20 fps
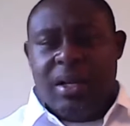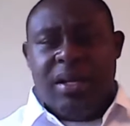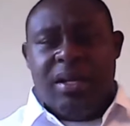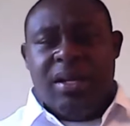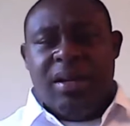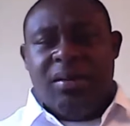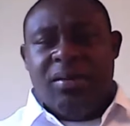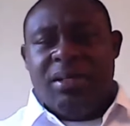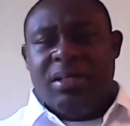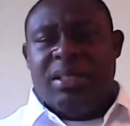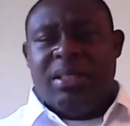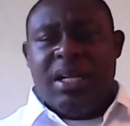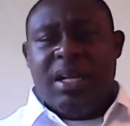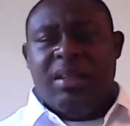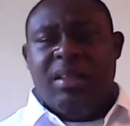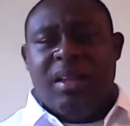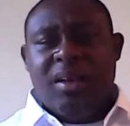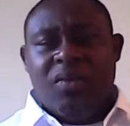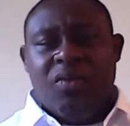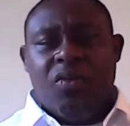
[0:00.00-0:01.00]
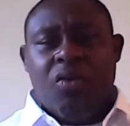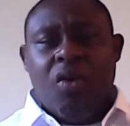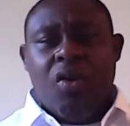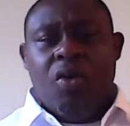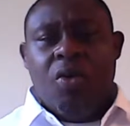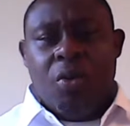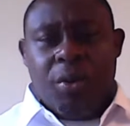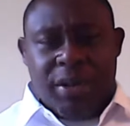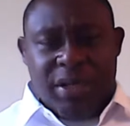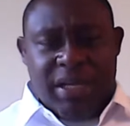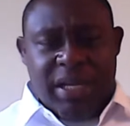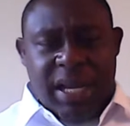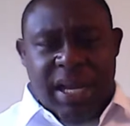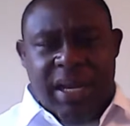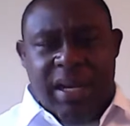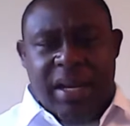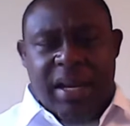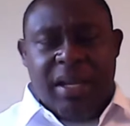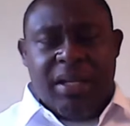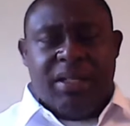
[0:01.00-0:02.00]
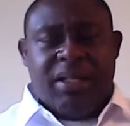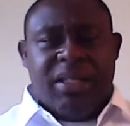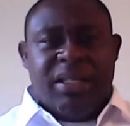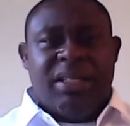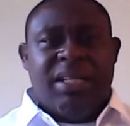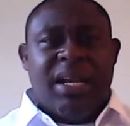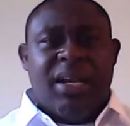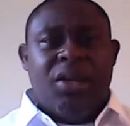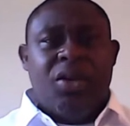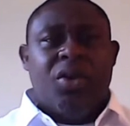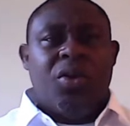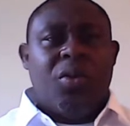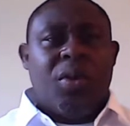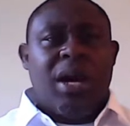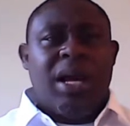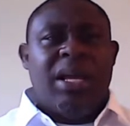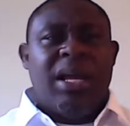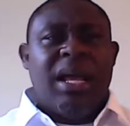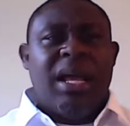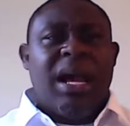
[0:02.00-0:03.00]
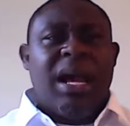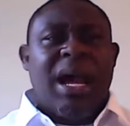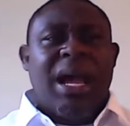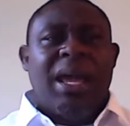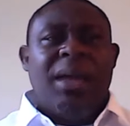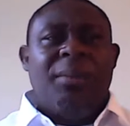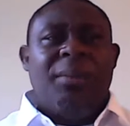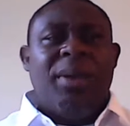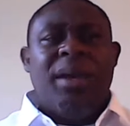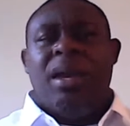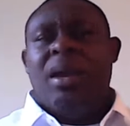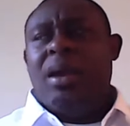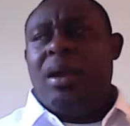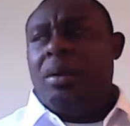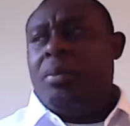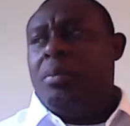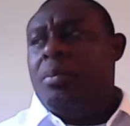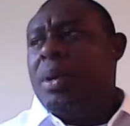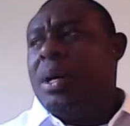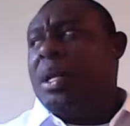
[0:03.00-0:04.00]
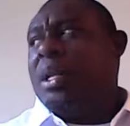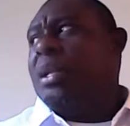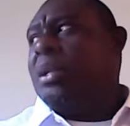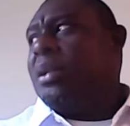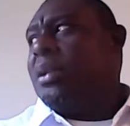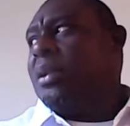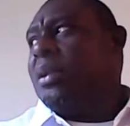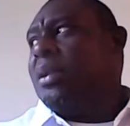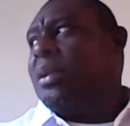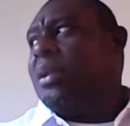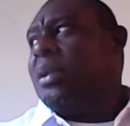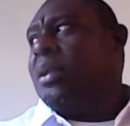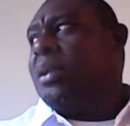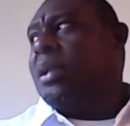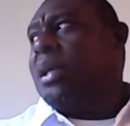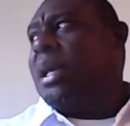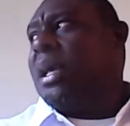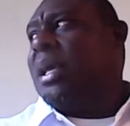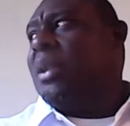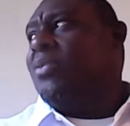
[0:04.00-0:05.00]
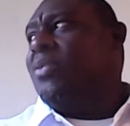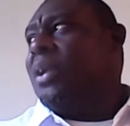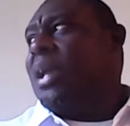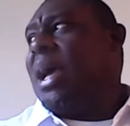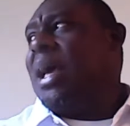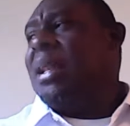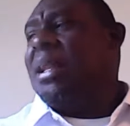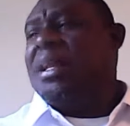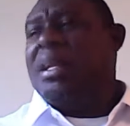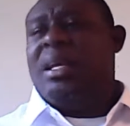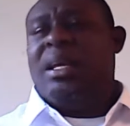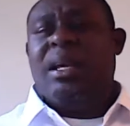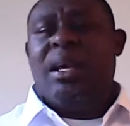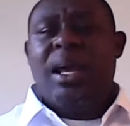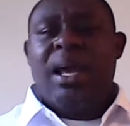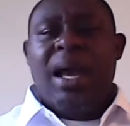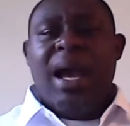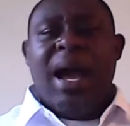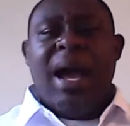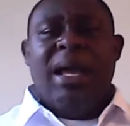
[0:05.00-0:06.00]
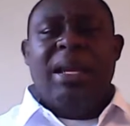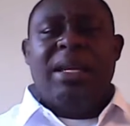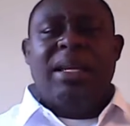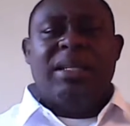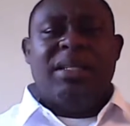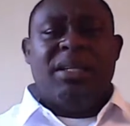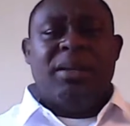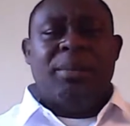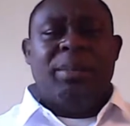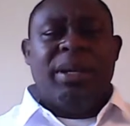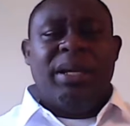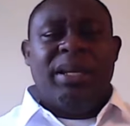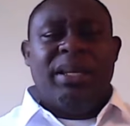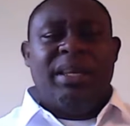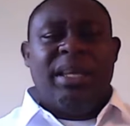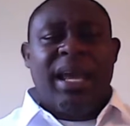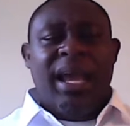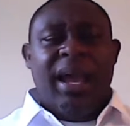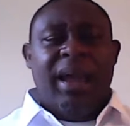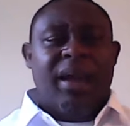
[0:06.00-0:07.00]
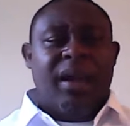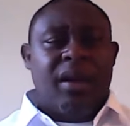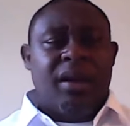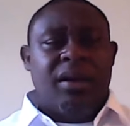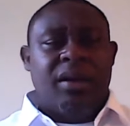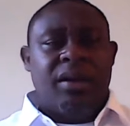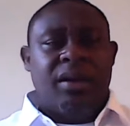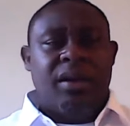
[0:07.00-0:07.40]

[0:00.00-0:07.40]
There is nothing wrong with that. Just say, you know what, I am here, but in reality, I need to be there.